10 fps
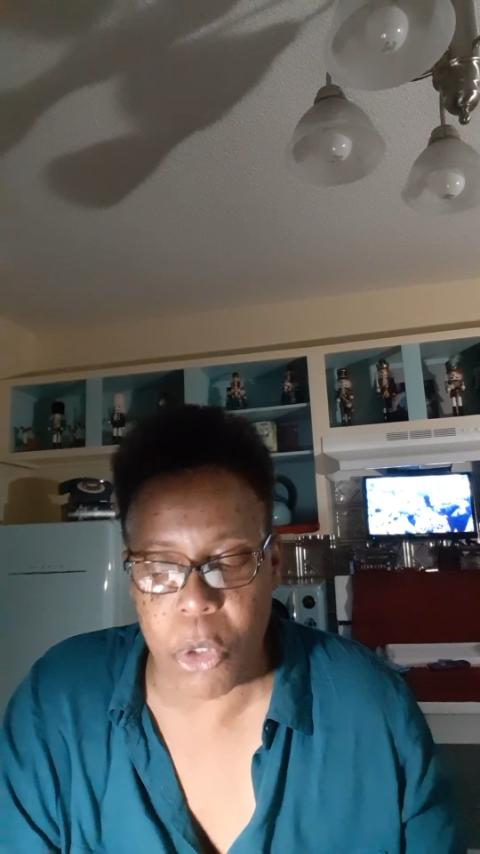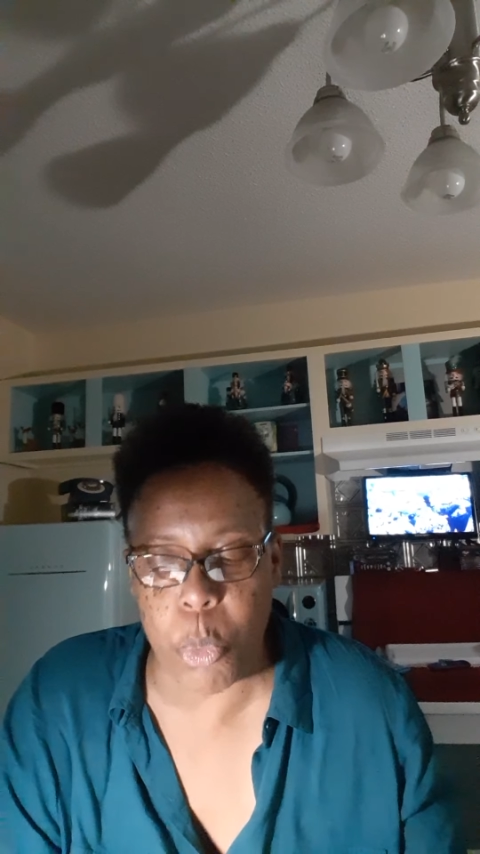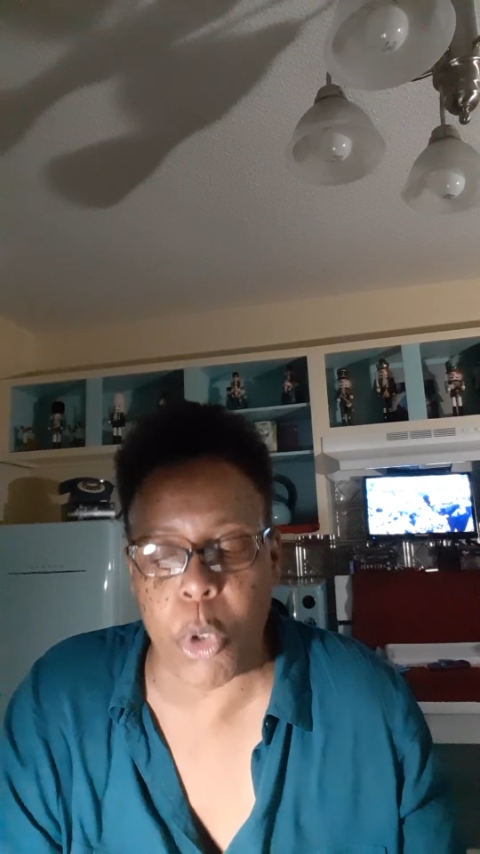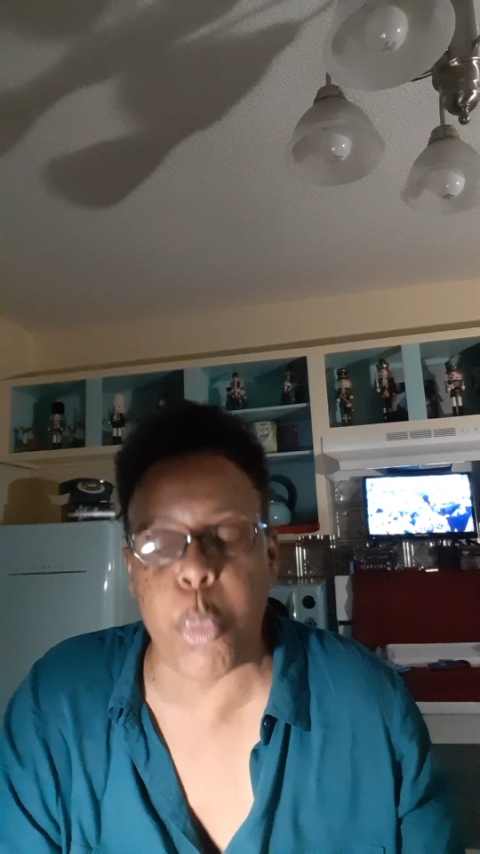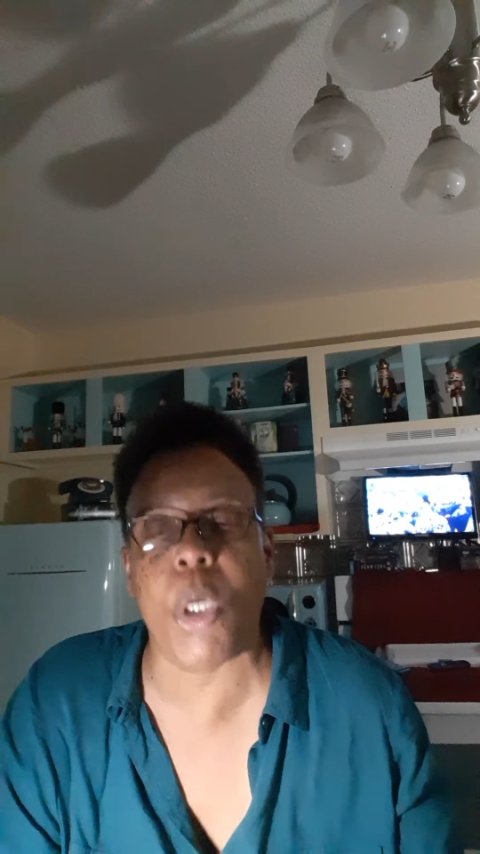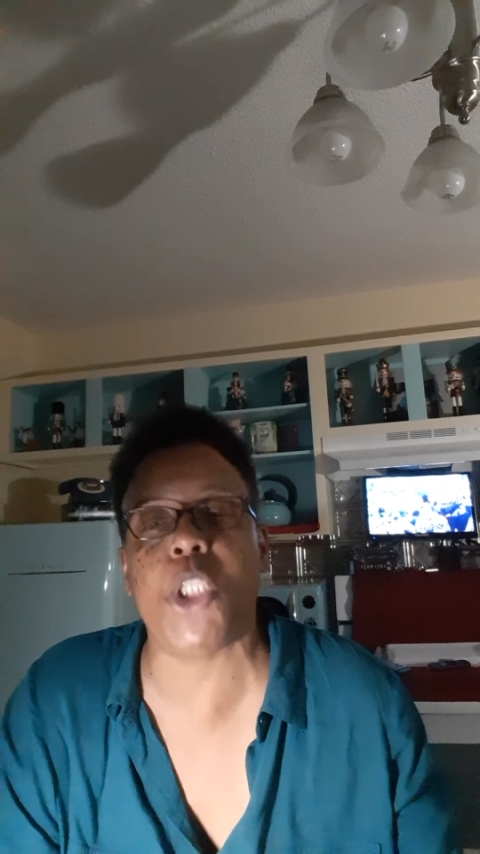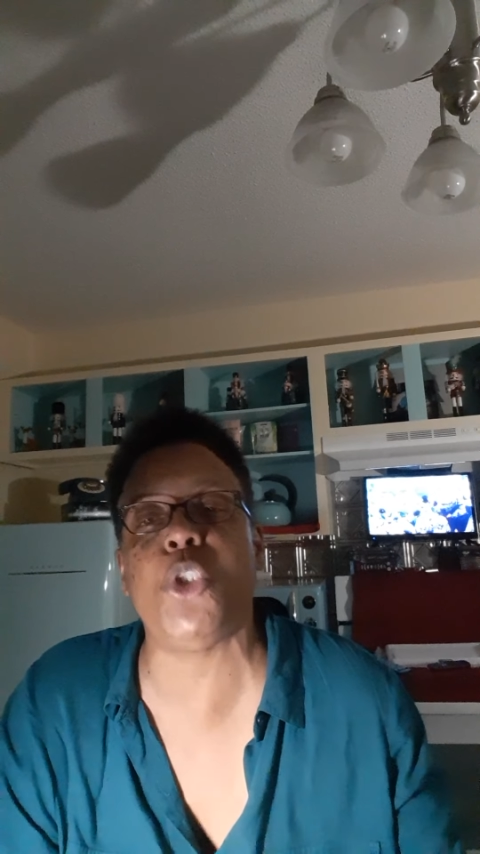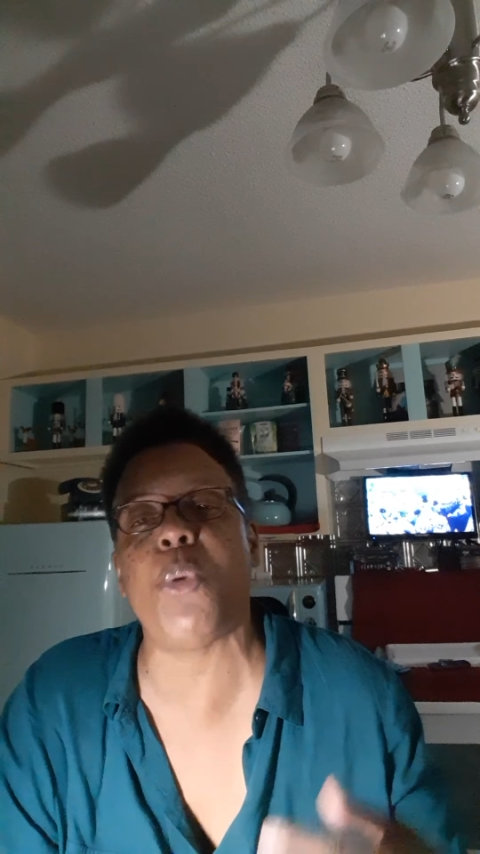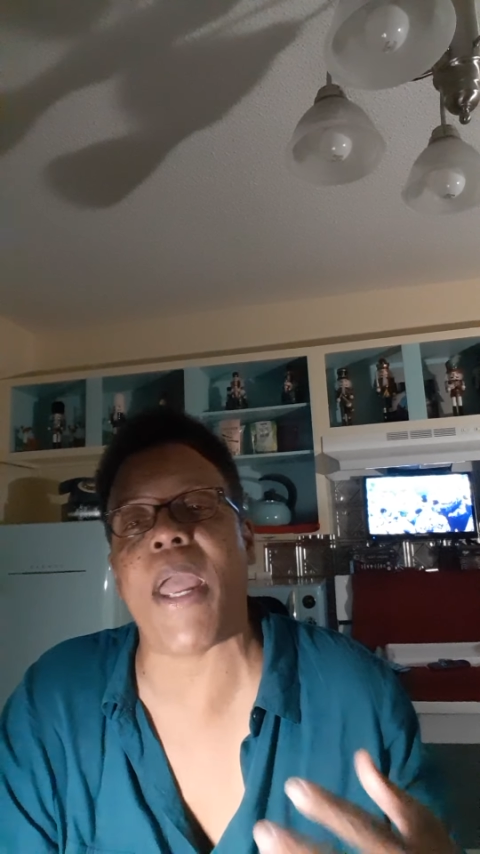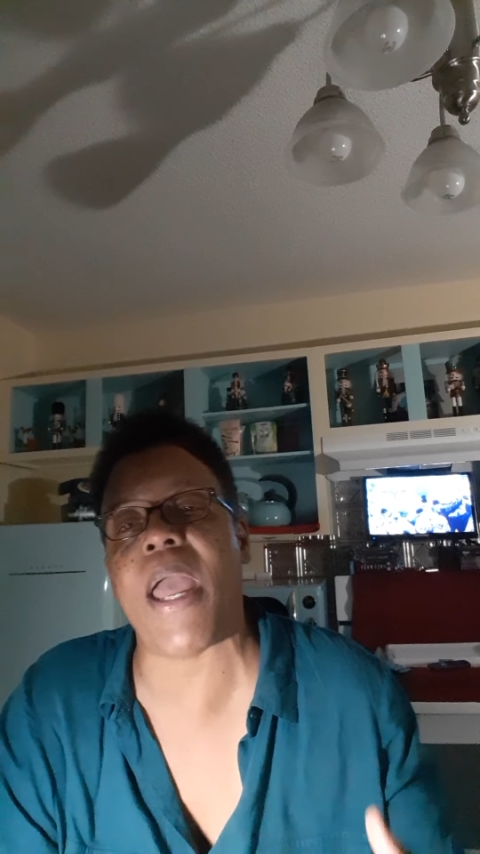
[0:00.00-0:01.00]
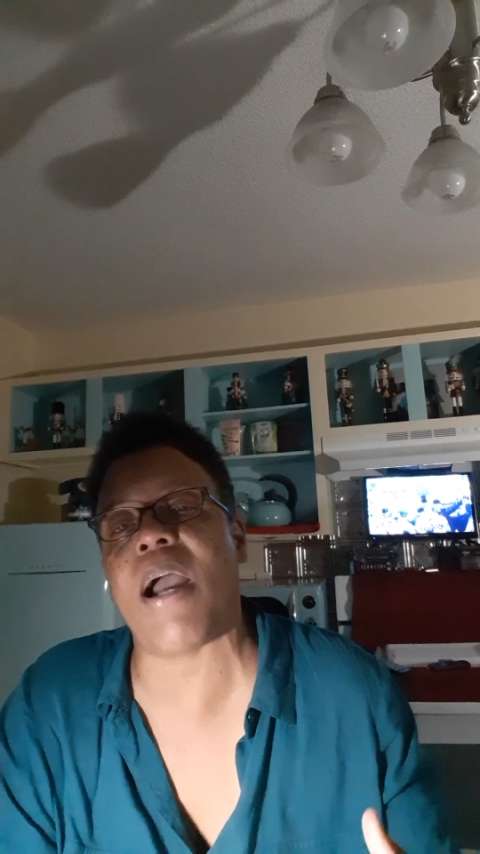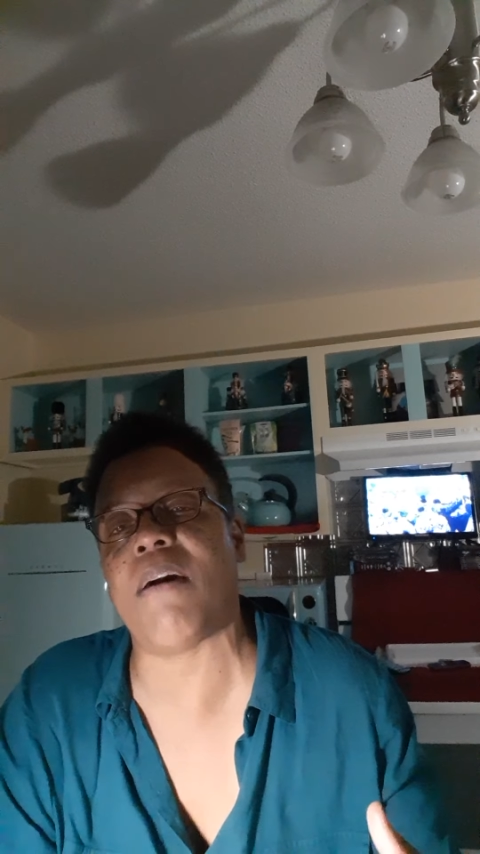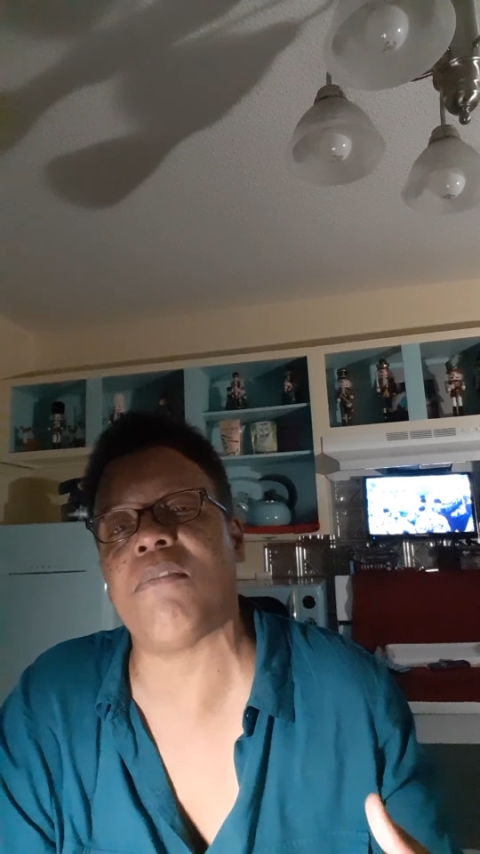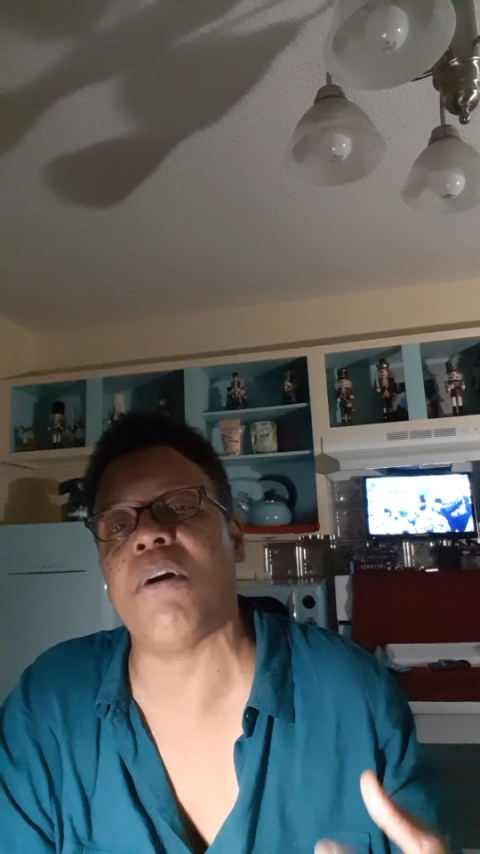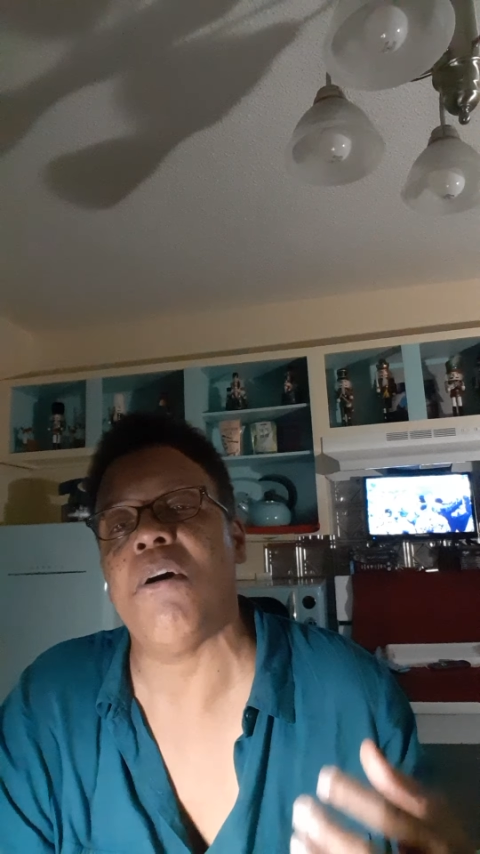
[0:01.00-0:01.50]
with what you
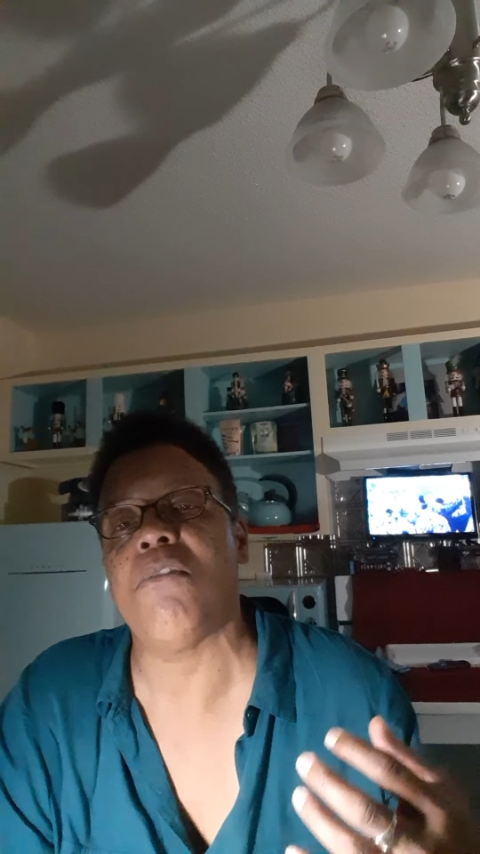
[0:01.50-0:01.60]
have